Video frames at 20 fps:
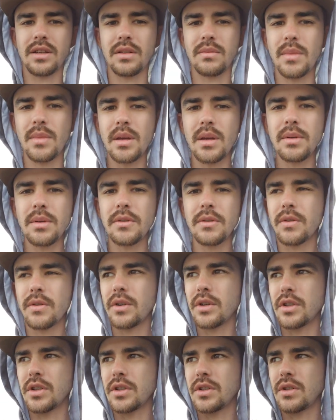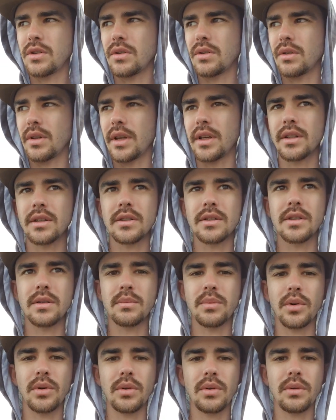Maybe for just your like
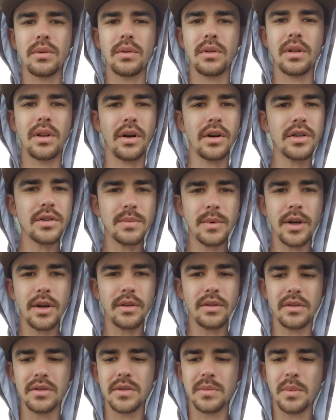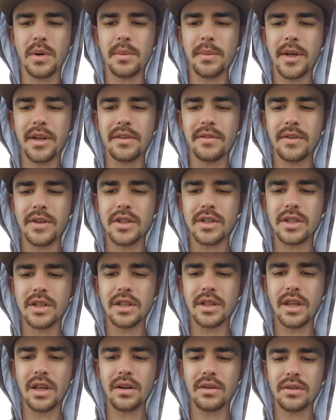simple largemouth and smallmouth
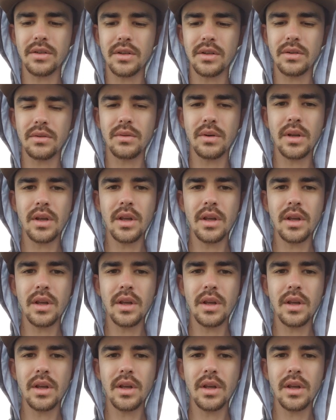fishing, that'll do.